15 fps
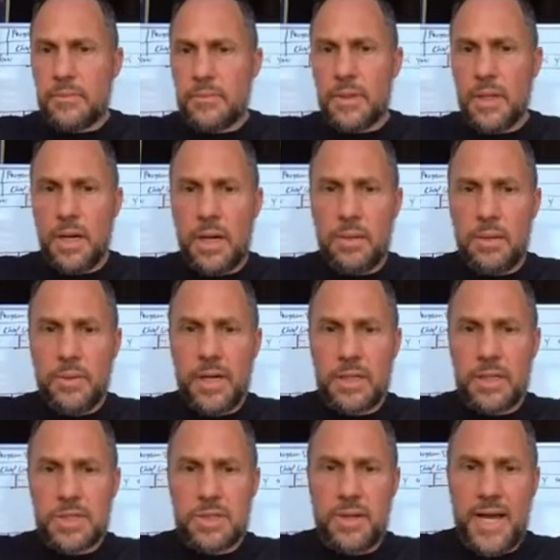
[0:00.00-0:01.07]
We
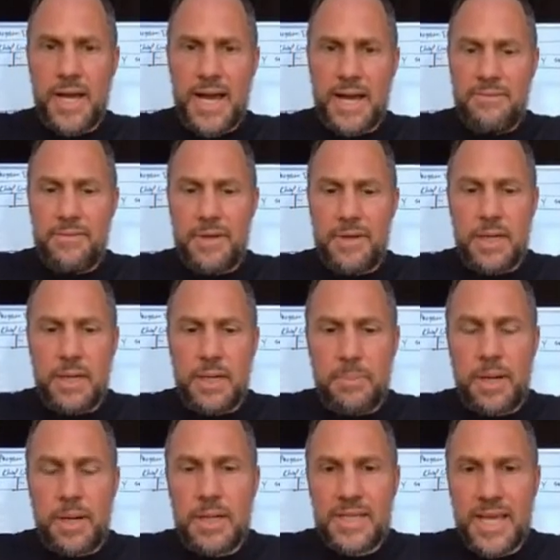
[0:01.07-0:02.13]
also have a
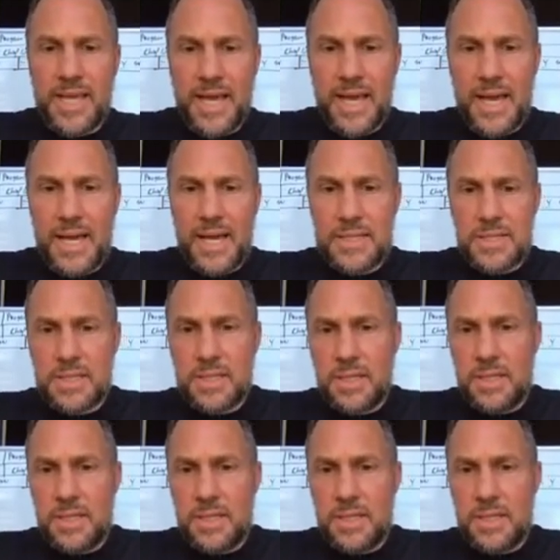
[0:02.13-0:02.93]
podcast,